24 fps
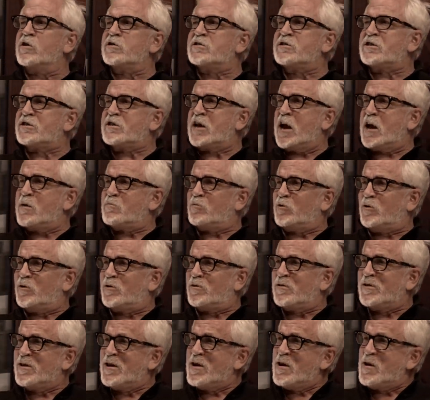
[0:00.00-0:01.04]

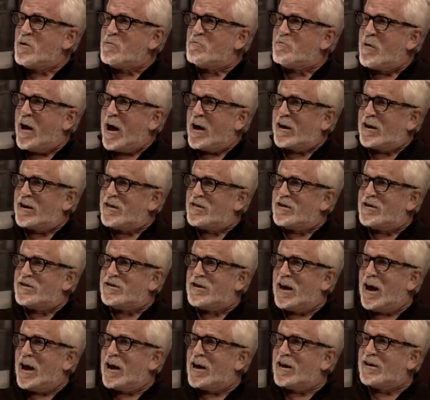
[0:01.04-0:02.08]
unstable back in the
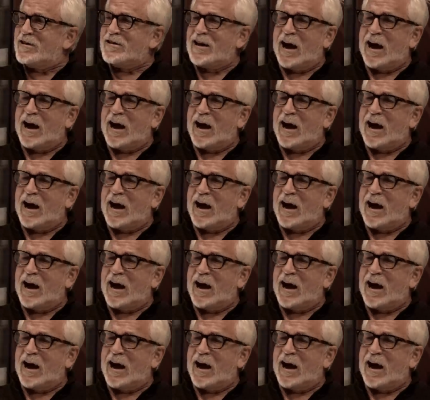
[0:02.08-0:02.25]
day.